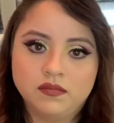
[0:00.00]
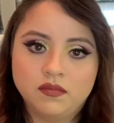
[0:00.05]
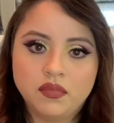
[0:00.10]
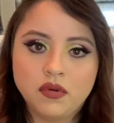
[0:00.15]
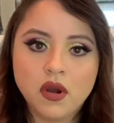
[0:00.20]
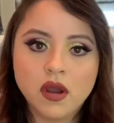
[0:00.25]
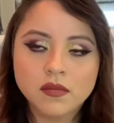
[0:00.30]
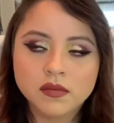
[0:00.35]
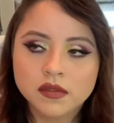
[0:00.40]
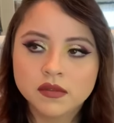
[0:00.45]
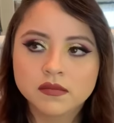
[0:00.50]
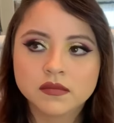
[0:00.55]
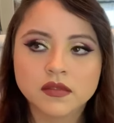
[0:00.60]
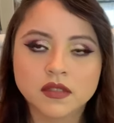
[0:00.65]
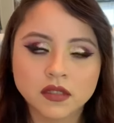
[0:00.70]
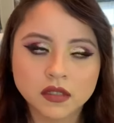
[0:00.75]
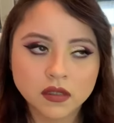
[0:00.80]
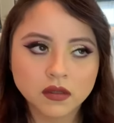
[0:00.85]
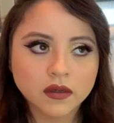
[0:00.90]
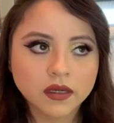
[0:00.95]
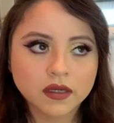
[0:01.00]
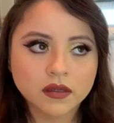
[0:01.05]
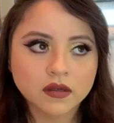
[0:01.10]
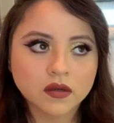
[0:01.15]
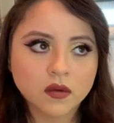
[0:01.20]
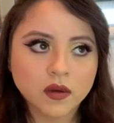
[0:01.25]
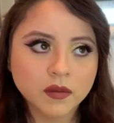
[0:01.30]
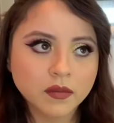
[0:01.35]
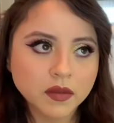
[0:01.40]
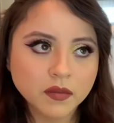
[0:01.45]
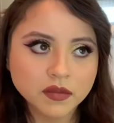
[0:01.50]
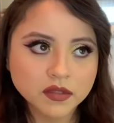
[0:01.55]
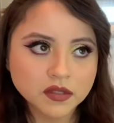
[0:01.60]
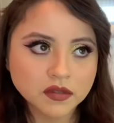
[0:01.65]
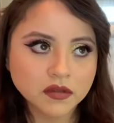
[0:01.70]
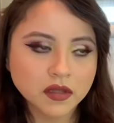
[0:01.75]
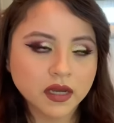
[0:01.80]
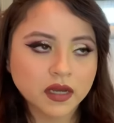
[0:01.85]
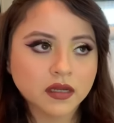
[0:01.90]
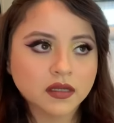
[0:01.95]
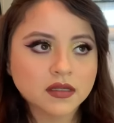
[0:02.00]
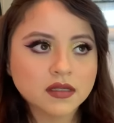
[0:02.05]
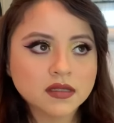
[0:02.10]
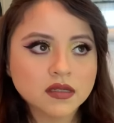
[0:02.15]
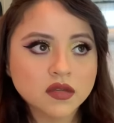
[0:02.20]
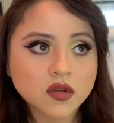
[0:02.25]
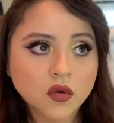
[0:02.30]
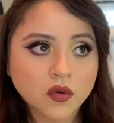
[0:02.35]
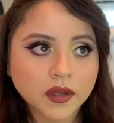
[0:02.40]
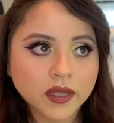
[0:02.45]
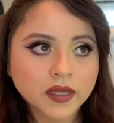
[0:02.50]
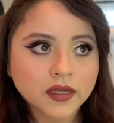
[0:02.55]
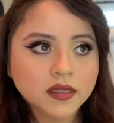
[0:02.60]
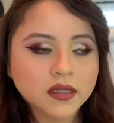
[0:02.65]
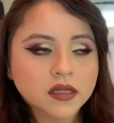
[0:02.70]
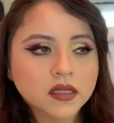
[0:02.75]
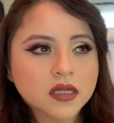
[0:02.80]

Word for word: problem, you know. I don't know why people do that. It's annoying.